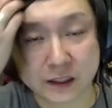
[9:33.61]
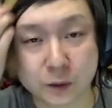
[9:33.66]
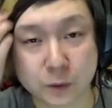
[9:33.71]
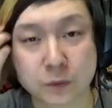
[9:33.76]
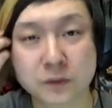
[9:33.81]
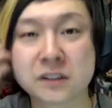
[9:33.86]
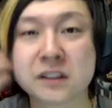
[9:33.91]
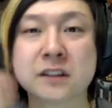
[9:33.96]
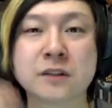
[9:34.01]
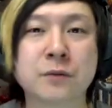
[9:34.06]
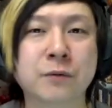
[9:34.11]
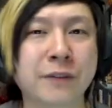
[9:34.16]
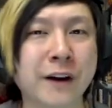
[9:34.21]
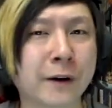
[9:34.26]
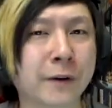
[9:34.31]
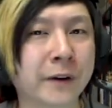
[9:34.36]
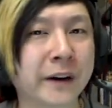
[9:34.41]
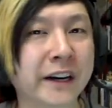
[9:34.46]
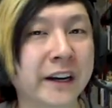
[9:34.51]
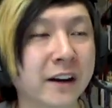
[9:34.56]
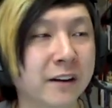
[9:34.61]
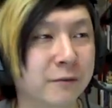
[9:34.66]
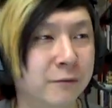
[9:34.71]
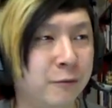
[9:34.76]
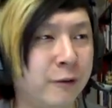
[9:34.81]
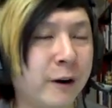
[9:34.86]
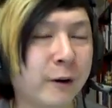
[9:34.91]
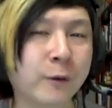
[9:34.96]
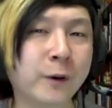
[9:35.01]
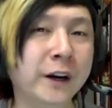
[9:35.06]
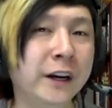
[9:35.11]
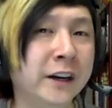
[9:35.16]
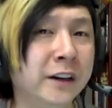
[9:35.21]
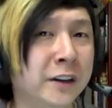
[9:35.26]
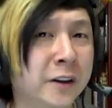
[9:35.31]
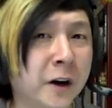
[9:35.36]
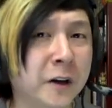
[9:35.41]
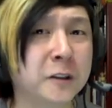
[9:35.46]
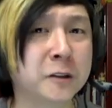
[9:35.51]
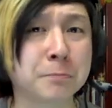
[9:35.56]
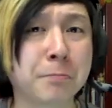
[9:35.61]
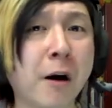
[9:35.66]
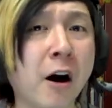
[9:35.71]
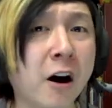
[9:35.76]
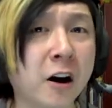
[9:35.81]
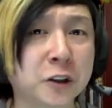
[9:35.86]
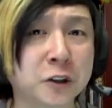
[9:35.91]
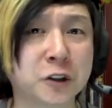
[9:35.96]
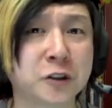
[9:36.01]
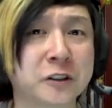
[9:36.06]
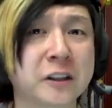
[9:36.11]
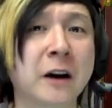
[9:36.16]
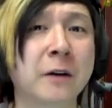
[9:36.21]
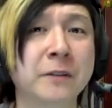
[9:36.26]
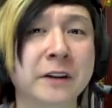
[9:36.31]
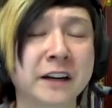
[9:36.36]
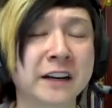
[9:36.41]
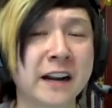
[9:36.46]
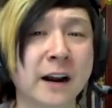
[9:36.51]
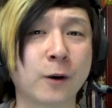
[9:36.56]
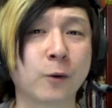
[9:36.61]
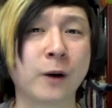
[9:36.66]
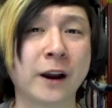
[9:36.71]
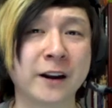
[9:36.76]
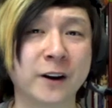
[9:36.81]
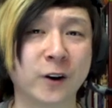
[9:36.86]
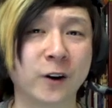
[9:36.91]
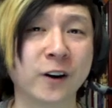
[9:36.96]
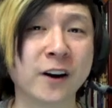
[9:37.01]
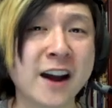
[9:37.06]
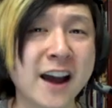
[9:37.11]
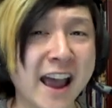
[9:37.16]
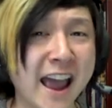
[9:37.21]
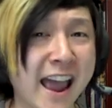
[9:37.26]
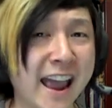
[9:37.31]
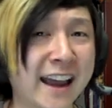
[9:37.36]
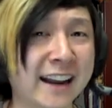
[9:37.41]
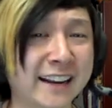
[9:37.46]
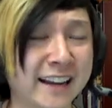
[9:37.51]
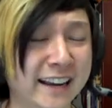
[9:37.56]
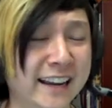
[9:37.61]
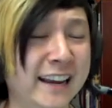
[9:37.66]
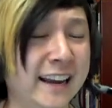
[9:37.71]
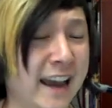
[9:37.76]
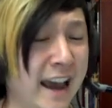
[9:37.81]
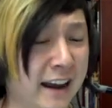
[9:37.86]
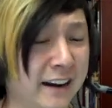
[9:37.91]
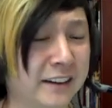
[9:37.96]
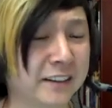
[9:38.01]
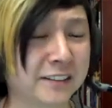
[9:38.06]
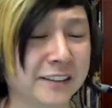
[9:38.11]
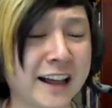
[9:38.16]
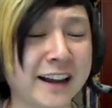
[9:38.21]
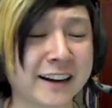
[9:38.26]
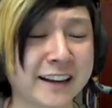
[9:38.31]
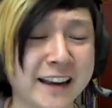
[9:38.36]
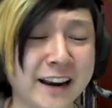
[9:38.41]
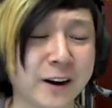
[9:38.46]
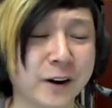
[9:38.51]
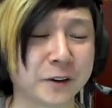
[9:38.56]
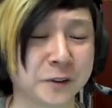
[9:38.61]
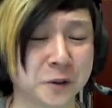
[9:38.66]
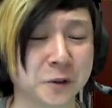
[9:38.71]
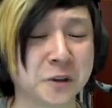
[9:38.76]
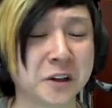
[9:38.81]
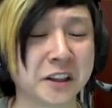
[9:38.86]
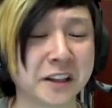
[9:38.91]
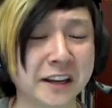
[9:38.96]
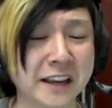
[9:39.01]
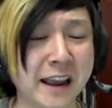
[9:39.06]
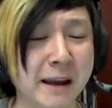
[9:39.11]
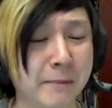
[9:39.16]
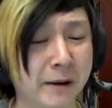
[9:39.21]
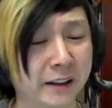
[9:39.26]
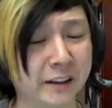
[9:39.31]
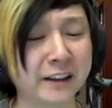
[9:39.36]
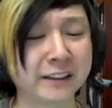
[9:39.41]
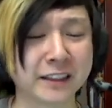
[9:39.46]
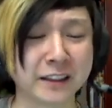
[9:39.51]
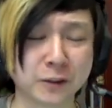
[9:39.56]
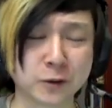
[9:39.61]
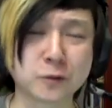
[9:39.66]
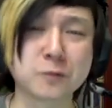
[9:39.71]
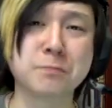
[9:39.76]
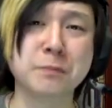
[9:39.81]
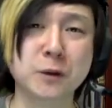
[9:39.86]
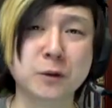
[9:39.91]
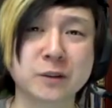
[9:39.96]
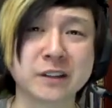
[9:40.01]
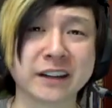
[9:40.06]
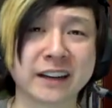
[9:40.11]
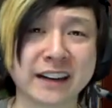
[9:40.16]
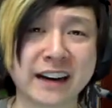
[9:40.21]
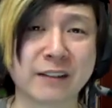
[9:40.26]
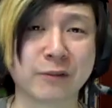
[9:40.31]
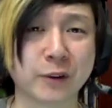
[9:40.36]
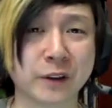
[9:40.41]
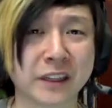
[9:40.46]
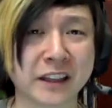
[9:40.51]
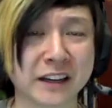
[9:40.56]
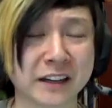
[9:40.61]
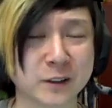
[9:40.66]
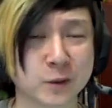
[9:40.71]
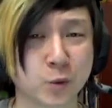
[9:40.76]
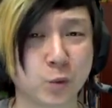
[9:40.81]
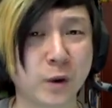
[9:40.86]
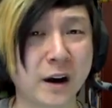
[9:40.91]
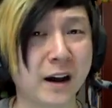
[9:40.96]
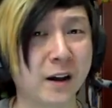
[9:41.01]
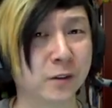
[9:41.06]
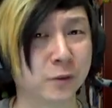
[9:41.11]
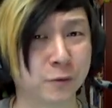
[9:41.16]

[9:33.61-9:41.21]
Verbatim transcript: There was this very, very nice, posh-sounding narrator, and it added a lot of character to the game. I like that there's music and everything as well.